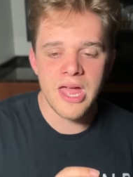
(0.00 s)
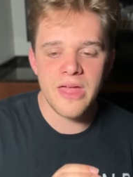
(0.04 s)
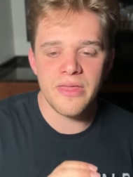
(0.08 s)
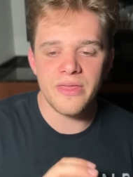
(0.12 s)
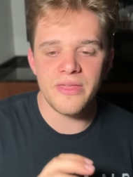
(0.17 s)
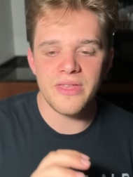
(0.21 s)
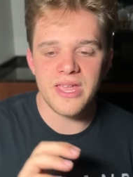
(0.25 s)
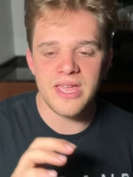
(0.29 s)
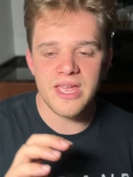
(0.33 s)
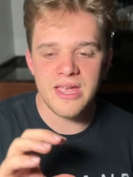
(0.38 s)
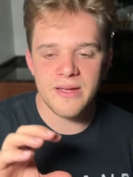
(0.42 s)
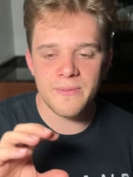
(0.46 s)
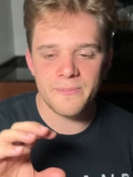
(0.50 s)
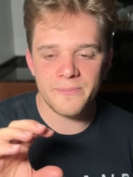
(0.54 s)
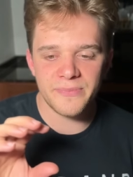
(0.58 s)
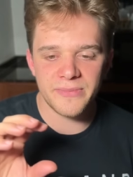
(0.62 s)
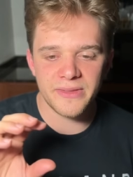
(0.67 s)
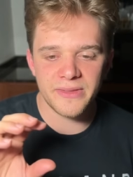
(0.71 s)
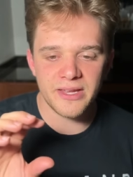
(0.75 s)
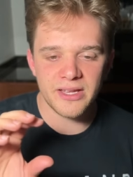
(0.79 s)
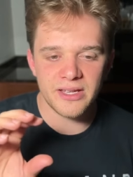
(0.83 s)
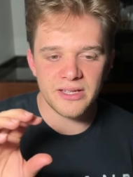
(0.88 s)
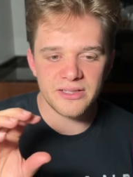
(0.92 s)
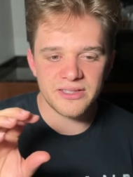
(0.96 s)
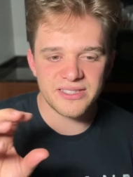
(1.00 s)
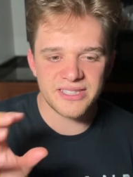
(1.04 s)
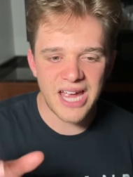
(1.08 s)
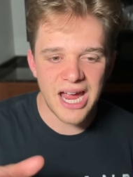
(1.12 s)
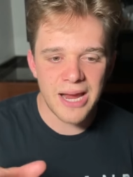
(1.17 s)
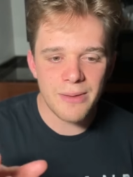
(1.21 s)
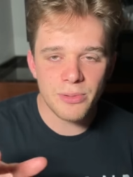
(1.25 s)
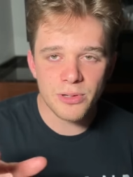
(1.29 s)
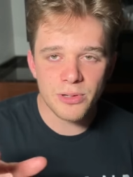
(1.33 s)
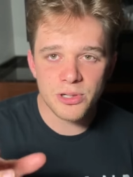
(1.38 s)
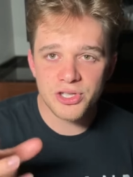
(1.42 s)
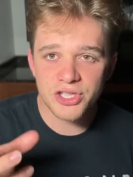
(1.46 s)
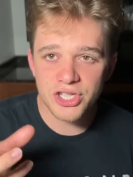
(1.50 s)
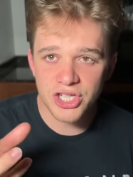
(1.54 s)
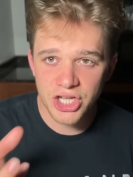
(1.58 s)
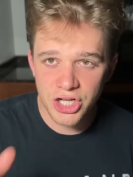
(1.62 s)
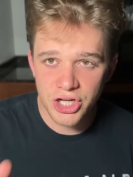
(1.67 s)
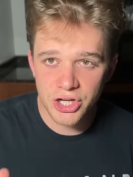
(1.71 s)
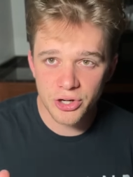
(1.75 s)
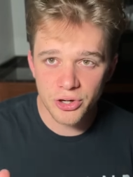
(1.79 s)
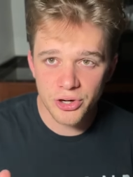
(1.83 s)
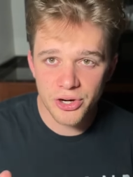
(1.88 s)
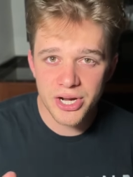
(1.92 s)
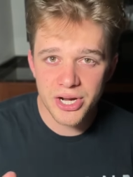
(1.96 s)
The
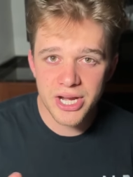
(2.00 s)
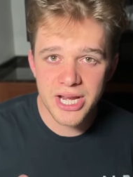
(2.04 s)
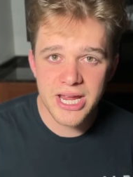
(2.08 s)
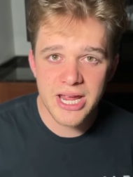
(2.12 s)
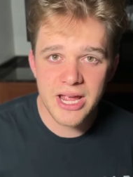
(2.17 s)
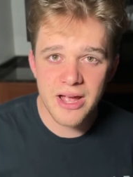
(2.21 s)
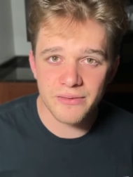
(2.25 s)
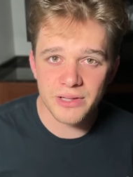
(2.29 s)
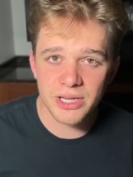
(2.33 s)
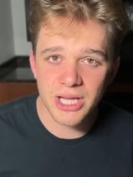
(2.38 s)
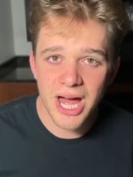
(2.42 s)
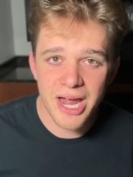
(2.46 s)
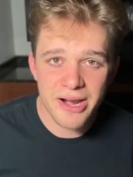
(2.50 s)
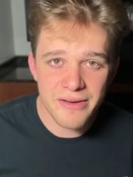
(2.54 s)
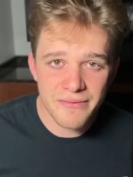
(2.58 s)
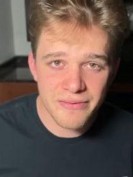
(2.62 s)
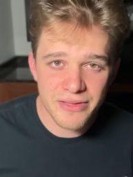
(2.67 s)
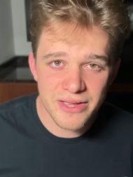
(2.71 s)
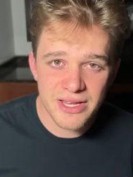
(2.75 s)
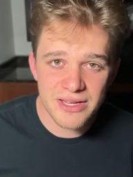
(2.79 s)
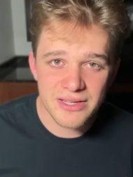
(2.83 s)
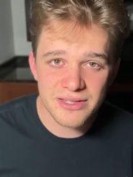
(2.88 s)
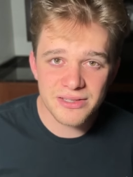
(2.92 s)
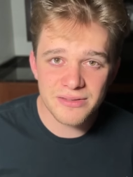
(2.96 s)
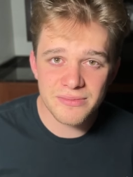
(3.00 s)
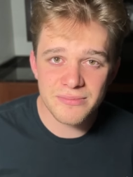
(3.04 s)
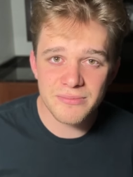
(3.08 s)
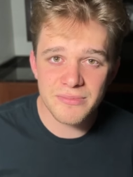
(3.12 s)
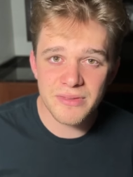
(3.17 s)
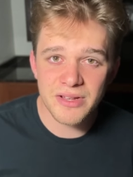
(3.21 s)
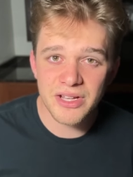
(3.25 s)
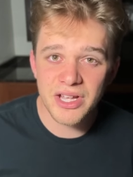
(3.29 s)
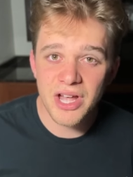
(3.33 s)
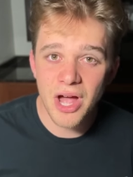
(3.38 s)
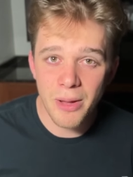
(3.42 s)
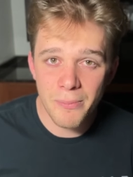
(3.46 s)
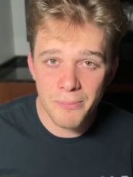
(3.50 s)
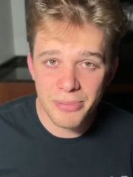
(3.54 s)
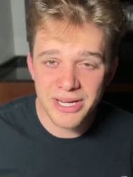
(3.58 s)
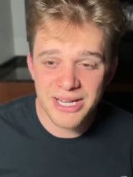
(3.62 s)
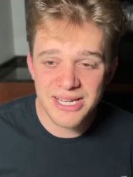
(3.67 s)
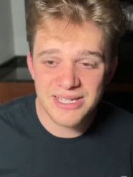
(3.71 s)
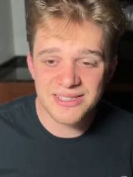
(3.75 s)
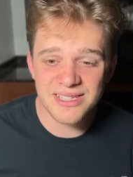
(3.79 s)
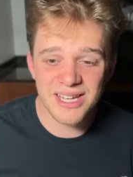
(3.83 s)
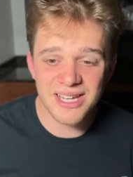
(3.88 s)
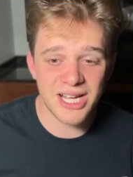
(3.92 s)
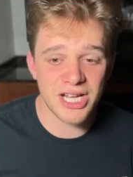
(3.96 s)
cybersecurity of a lot of these
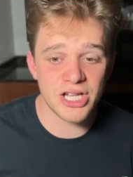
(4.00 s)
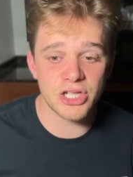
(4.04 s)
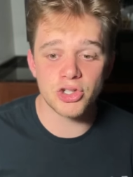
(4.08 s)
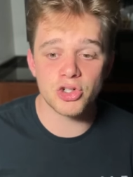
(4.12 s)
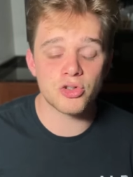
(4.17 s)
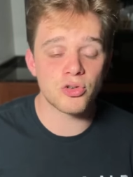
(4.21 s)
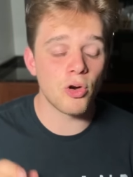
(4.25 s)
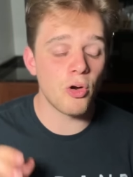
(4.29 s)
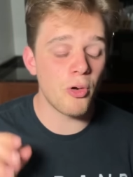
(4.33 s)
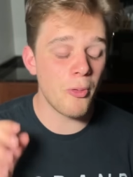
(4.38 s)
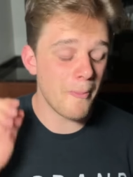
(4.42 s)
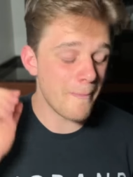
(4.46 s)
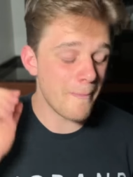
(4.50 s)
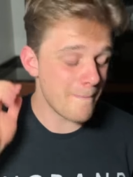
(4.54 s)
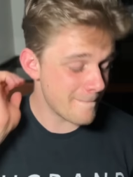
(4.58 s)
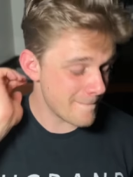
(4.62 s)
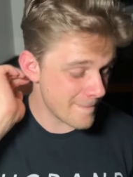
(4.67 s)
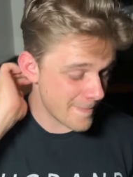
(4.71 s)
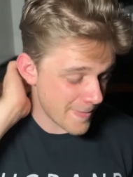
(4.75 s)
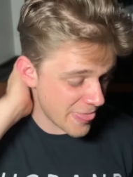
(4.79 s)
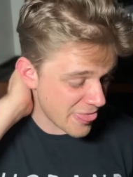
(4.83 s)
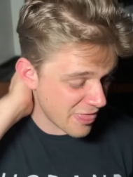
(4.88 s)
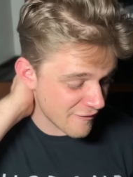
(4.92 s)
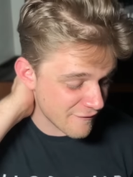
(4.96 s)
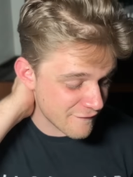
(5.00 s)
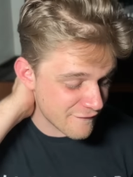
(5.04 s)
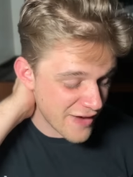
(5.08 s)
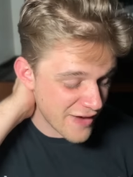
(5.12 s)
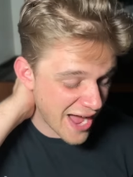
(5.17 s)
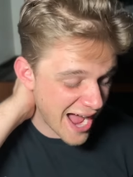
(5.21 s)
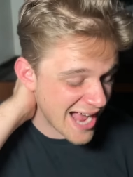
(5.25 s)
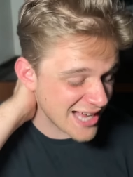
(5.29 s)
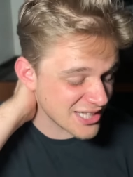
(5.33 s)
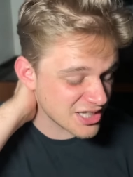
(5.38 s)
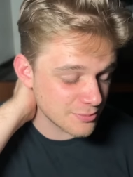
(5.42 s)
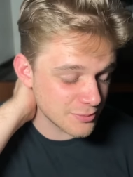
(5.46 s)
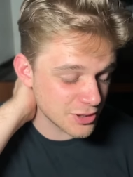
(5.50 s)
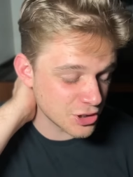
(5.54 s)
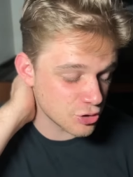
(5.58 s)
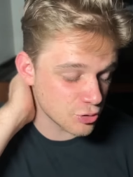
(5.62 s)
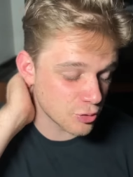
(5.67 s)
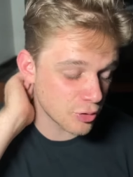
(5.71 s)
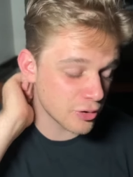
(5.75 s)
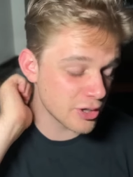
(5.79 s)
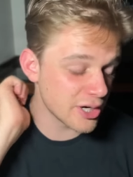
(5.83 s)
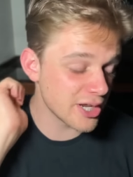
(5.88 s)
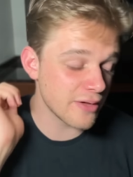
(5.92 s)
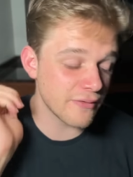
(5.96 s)
companies that control the vast
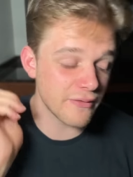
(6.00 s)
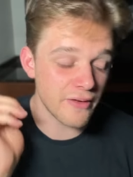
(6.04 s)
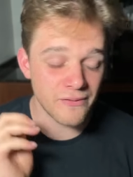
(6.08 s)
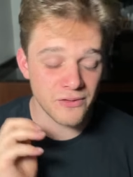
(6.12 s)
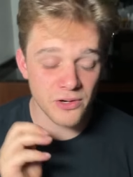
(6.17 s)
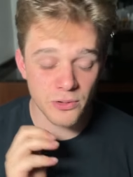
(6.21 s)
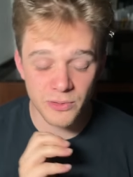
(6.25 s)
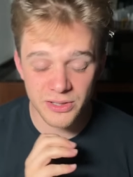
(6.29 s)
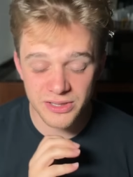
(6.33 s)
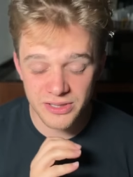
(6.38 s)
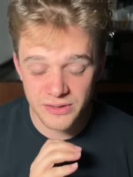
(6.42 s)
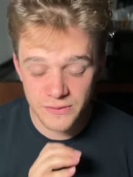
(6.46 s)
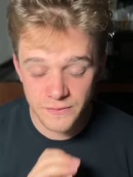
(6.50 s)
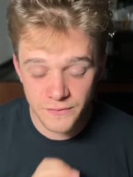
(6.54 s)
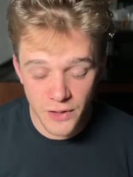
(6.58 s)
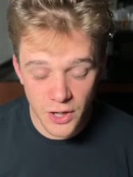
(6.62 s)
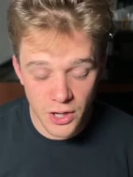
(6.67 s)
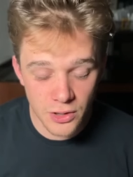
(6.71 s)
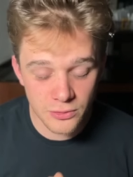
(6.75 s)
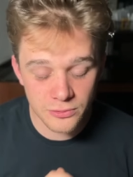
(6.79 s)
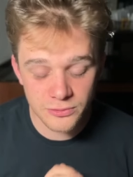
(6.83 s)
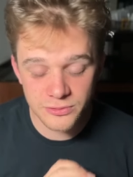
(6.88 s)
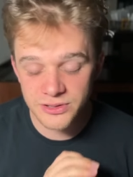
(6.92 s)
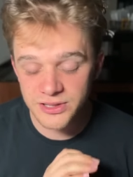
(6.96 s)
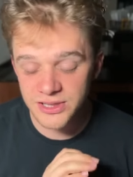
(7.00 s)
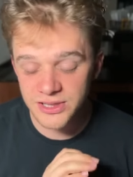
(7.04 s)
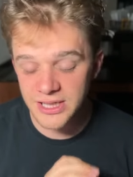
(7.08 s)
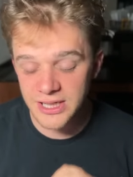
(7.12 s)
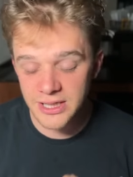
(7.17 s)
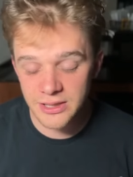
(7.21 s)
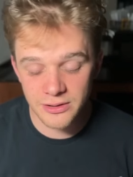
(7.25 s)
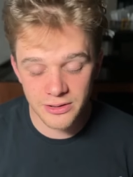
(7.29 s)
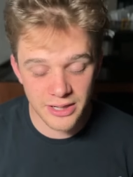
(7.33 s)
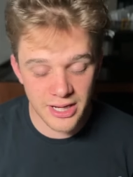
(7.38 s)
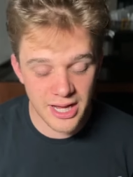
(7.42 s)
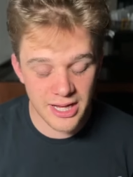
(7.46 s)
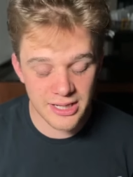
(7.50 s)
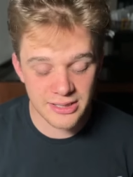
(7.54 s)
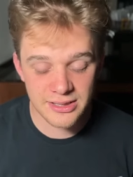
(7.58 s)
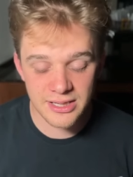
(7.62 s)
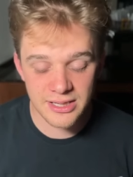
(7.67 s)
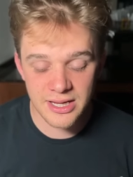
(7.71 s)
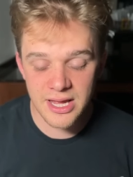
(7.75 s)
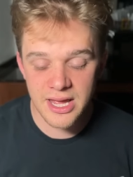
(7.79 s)
majority of everyone's phones, internet,